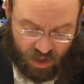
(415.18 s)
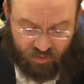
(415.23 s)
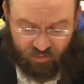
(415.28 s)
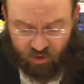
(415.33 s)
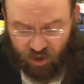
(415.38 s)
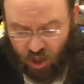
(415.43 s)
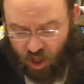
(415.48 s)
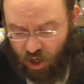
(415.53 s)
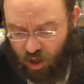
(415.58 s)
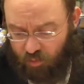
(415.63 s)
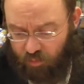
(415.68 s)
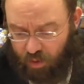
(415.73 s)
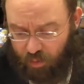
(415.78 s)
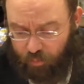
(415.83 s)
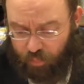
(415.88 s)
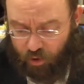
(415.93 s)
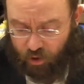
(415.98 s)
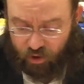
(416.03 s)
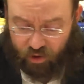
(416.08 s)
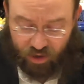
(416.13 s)
Belom,
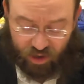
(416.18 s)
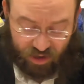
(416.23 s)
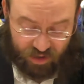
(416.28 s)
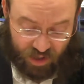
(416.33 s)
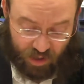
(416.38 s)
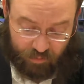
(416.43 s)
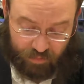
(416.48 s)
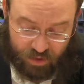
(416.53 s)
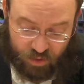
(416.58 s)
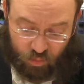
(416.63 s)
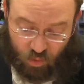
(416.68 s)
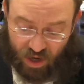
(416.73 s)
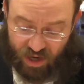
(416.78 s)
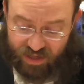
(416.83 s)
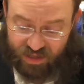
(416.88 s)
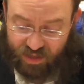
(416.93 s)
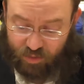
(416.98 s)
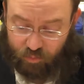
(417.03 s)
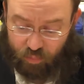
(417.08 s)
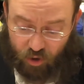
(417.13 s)
Parakedem is why
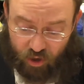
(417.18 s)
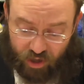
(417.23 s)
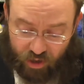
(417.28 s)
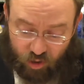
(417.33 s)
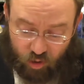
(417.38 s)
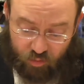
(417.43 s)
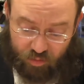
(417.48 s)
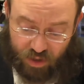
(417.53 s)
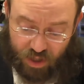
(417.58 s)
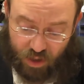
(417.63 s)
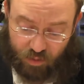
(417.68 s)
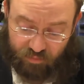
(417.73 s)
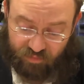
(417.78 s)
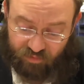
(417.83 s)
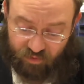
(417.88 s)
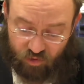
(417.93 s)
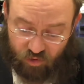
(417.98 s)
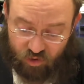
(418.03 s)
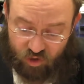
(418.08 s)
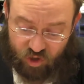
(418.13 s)
is the Paraduma come
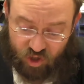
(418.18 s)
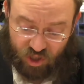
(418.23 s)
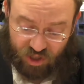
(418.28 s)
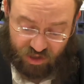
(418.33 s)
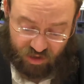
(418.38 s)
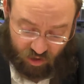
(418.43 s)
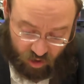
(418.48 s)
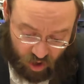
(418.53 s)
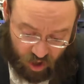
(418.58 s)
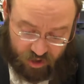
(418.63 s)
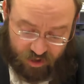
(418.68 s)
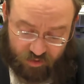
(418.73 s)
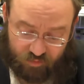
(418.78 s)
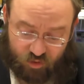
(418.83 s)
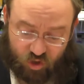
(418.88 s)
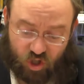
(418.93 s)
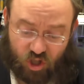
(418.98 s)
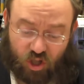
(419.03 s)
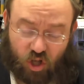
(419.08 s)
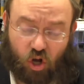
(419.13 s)
first? She terosum
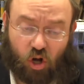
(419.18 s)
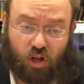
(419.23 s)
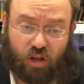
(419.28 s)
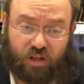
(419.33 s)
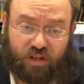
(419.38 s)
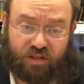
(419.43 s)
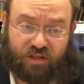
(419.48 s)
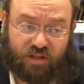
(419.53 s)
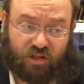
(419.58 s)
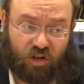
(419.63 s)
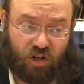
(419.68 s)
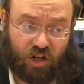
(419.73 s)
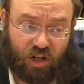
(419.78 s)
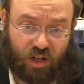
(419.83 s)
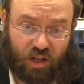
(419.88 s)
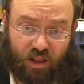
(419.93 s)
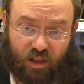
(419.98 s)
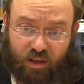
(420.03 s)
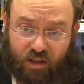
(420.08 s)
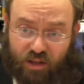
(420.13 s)
shall call
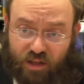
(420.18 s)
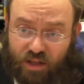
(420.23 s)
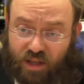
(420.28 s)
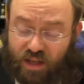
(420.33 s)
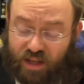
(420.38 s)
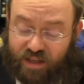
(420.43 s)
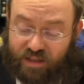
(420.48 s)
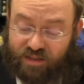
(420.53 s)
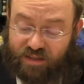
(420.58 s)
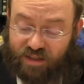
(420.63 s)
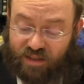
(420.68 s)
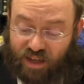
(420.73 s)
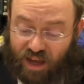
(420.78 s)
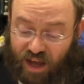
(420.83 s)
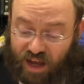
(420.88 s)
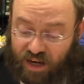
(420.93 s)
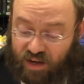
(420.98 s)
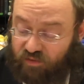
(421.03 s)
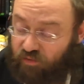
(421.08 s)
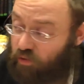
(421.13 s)
Yisrael. It's the
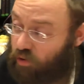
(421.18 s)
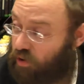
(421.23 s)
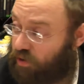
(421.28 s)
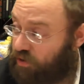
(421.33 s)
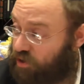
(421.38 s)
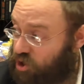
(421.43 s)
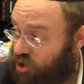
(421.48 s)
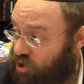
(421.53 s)
Tara for all the